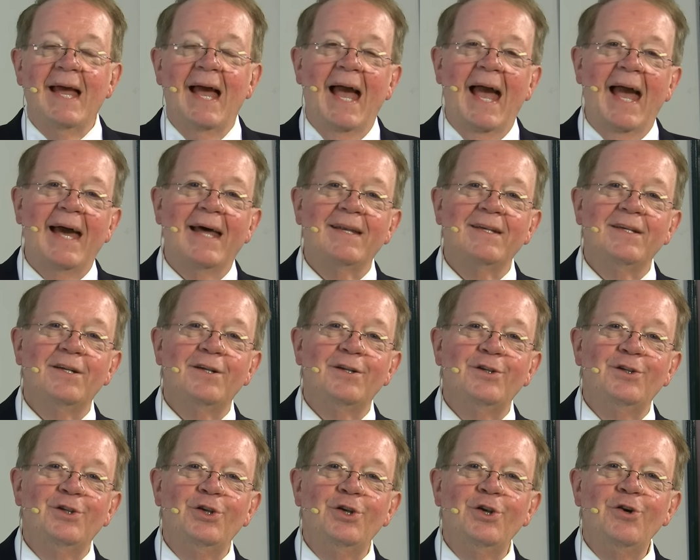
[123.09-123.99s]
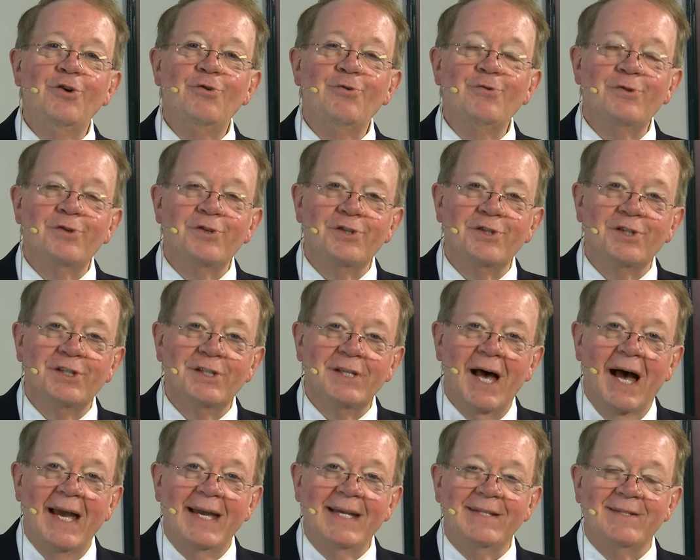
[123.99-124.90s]
and new
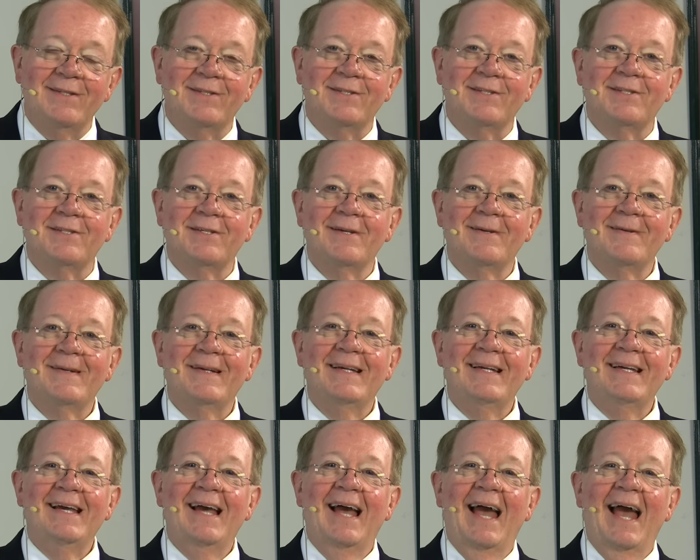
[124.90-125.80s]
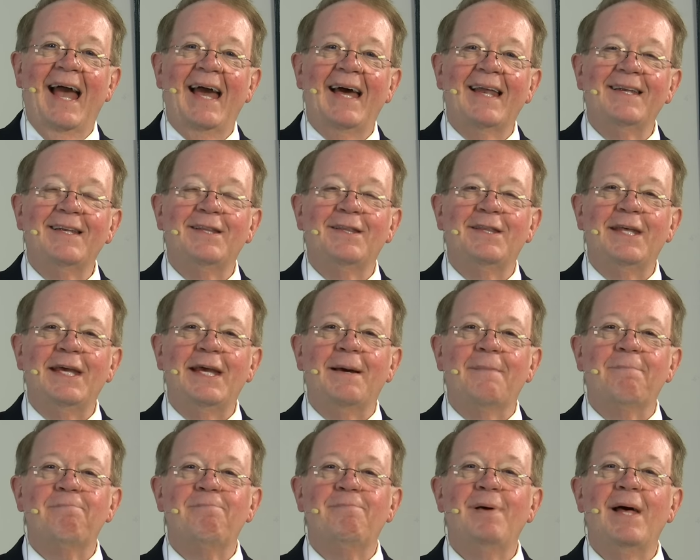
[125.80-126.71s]
sights and the
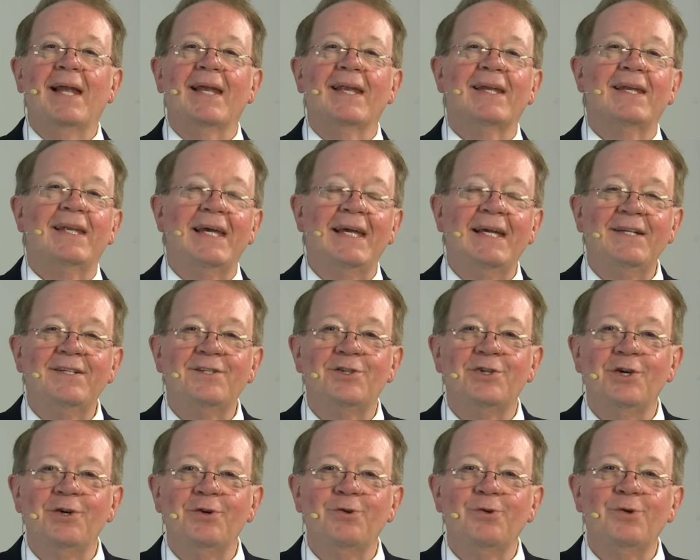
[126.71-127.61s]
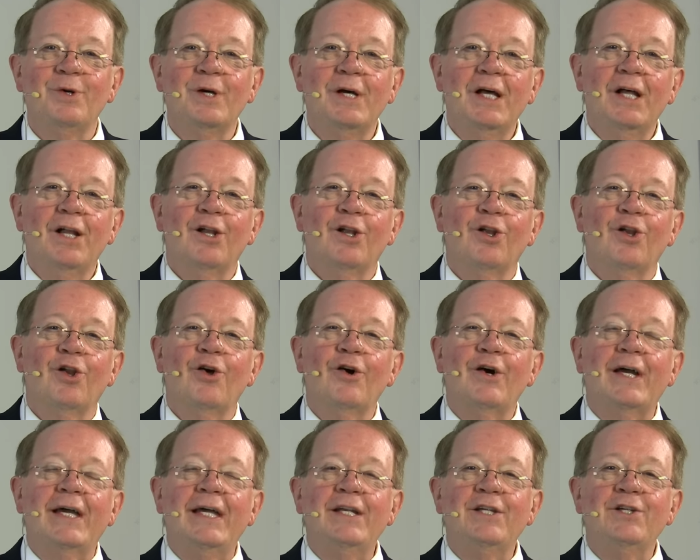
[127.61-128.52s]
ability to
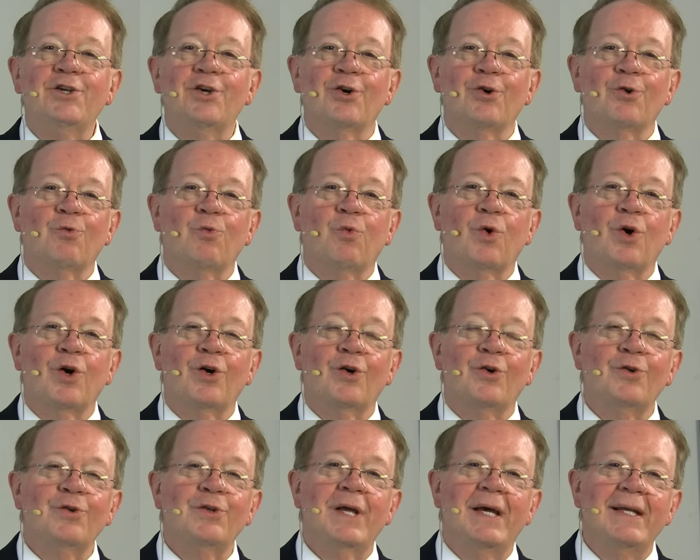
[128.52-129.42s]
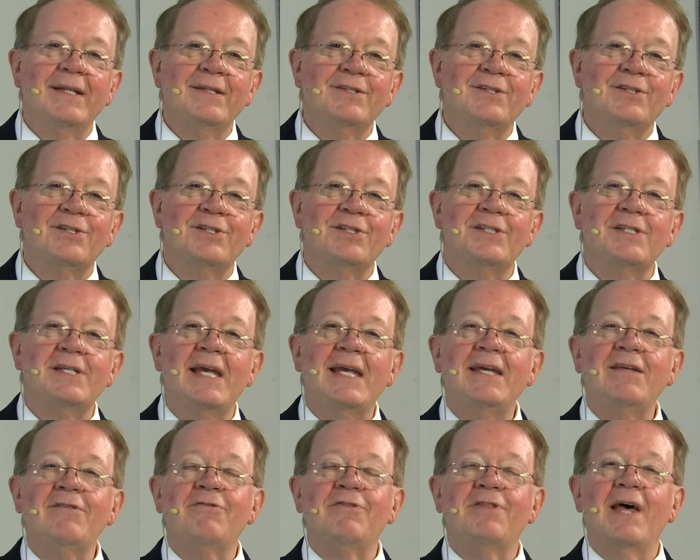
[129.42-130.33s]
look at your world and
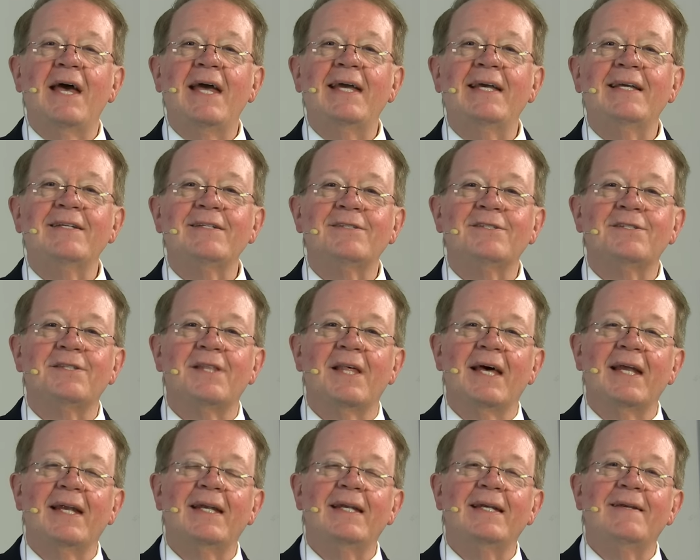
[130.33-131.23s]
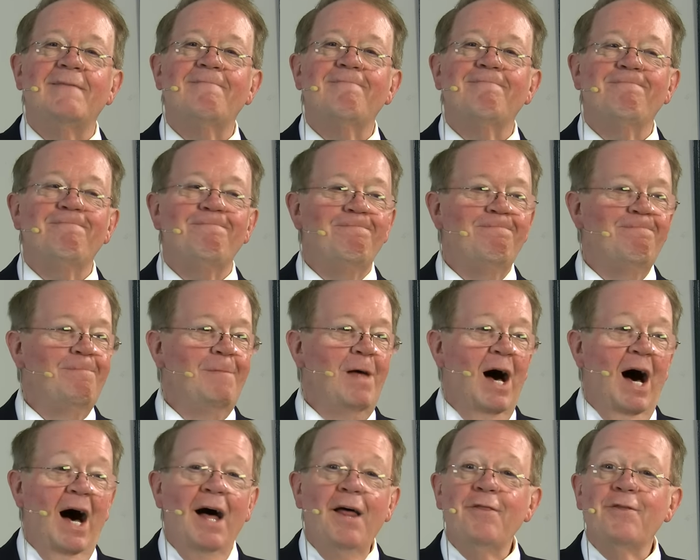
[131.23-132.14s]
see things that
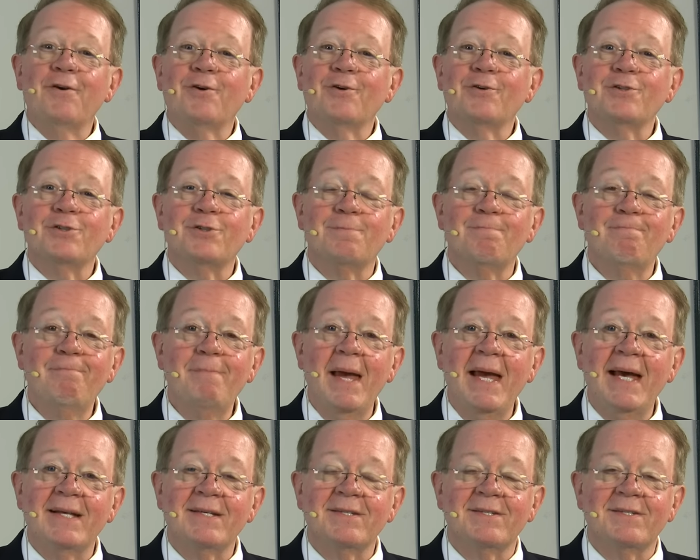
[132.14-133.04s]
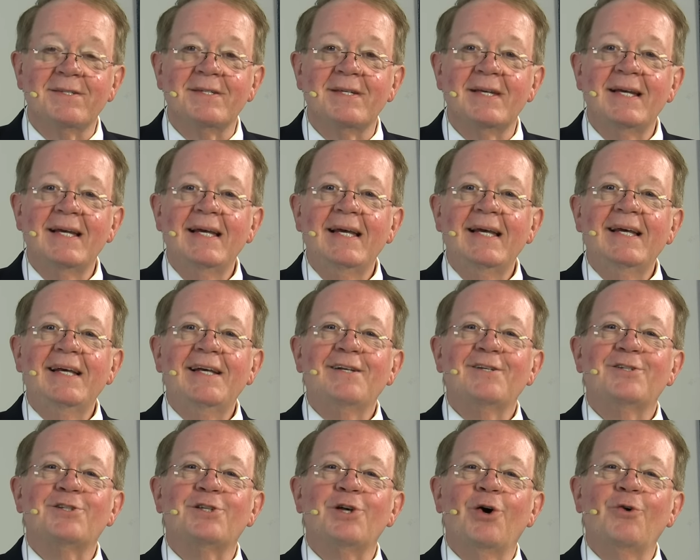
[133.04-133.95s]
others miss
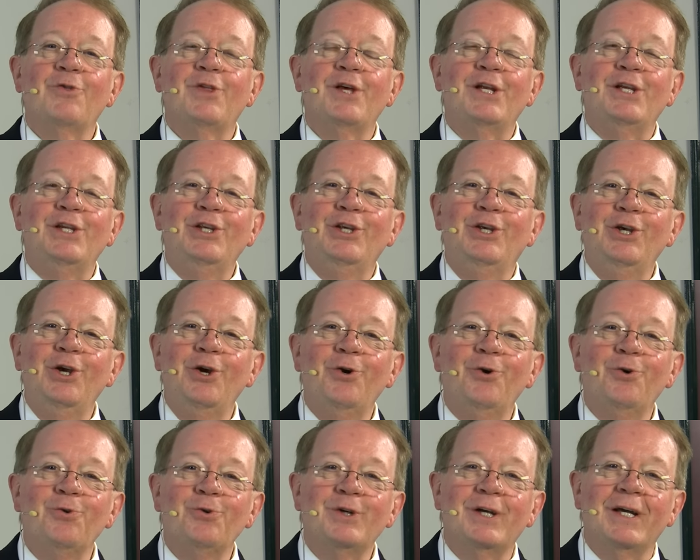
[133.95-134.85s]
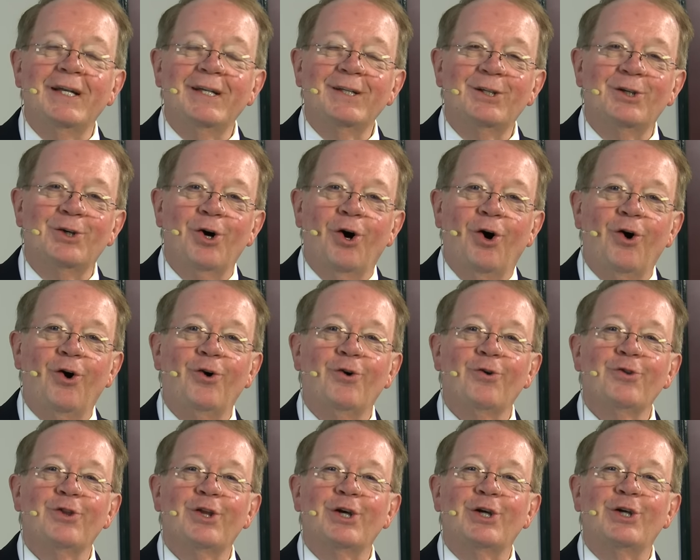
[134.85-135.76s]
so that you can
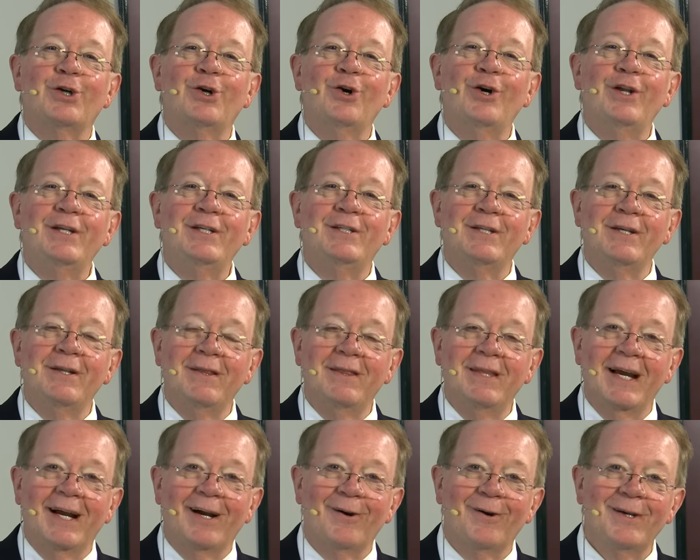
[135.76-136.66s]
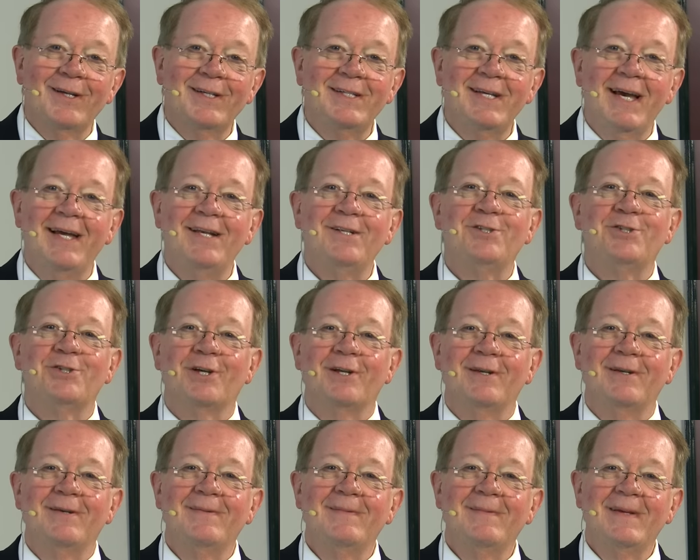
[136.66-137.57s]
call the good to their
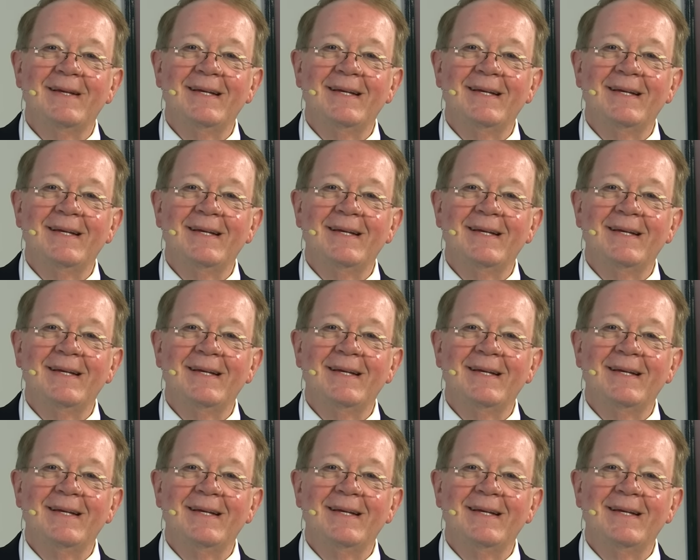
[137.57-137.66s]
attention